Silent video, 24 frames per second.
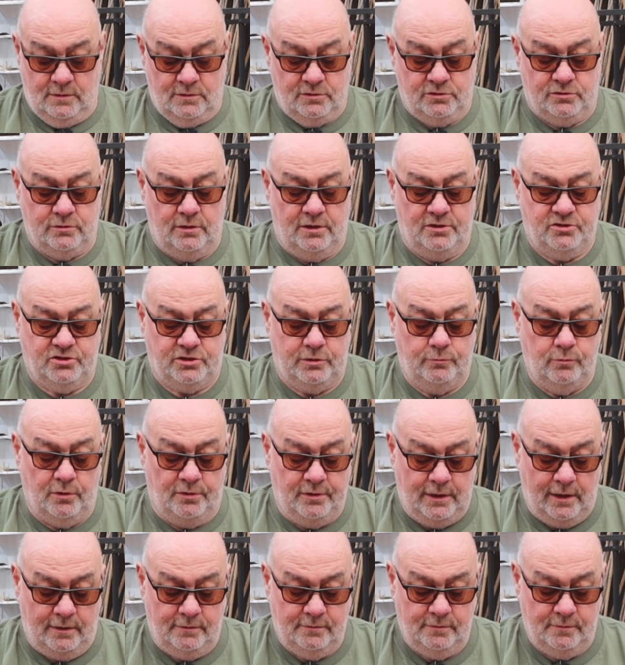So let's see
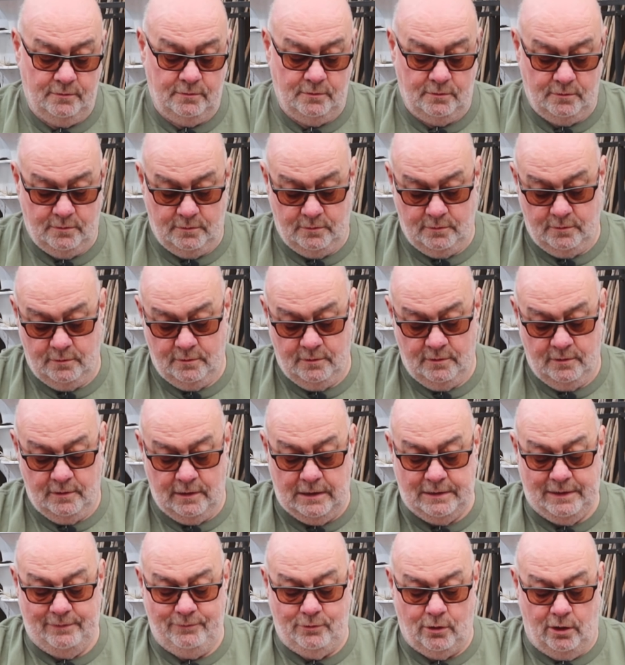
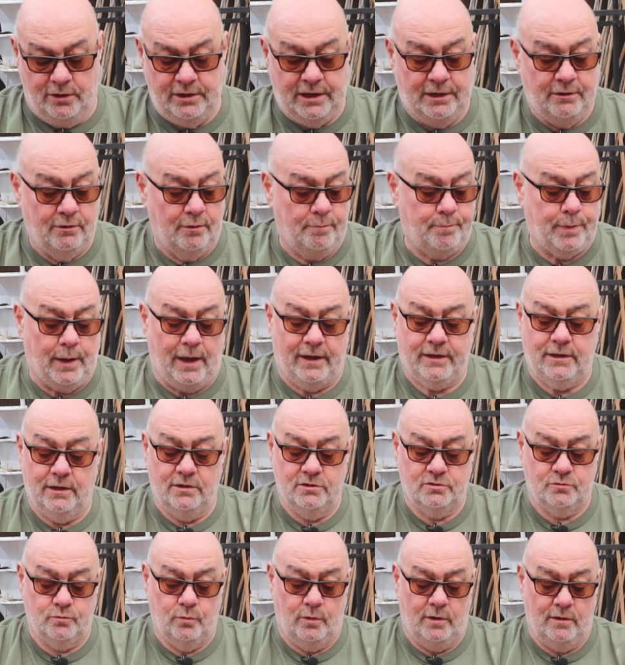how they've got an inner packet
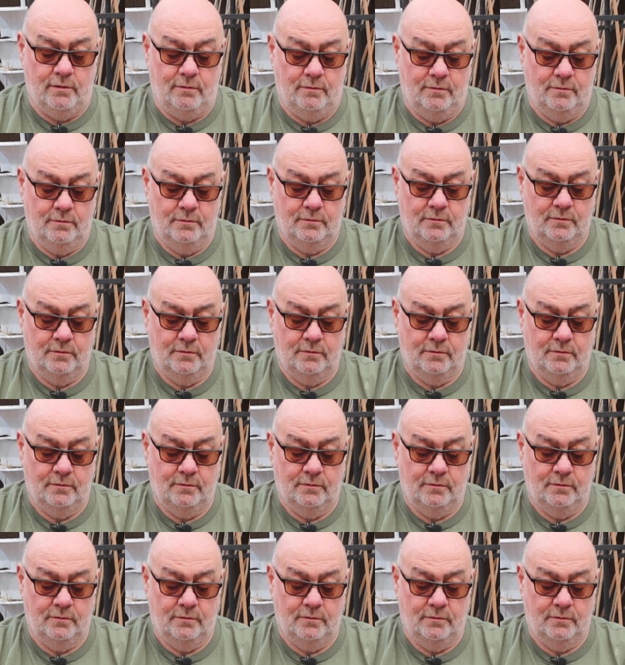as well.